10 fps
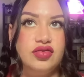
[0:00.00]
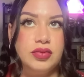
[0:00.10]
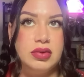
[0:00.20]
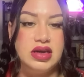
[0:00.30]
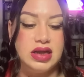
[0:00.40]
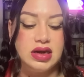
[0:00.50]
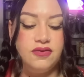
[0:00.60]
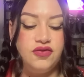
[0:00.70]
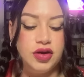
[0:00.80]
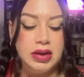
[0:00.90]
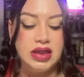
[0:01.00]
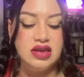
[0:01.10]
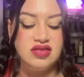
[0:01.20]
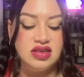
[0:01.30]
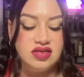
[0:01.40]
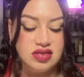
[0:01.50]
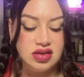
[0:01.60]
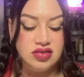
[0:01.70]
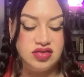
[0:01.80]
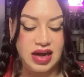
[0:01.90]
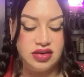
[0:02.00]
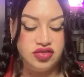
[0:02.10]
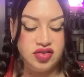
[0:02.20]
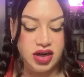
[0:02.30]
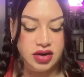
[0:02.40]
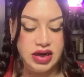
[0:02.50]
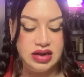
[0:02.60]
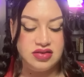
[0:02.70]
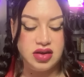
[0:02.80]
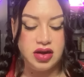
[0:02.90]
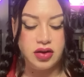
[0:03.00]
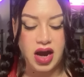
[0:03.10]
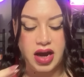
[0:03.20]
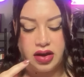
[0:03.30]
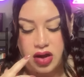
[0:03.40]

from the day that I'm filming this is in Sagittarius, okay?